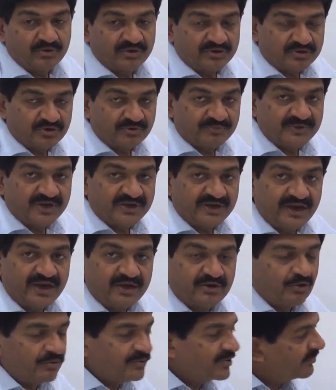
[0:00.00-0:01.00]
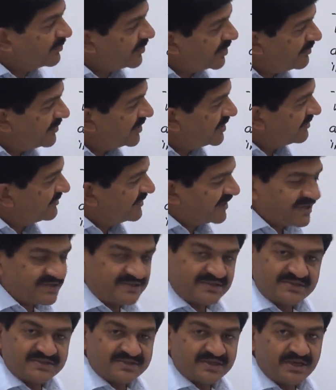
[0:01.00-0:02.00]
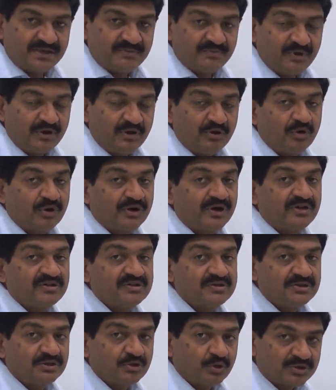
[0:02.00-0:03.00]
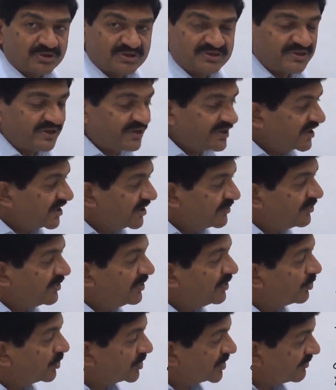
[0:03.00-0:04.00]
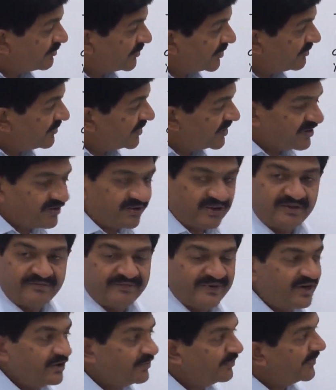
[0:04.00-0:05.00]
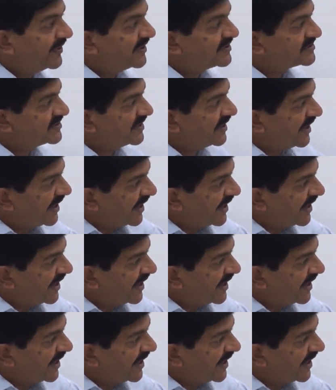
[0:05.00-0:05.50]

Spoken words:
So the date of the payment is ascertainable or it is not ascertainable, or the payment is event based.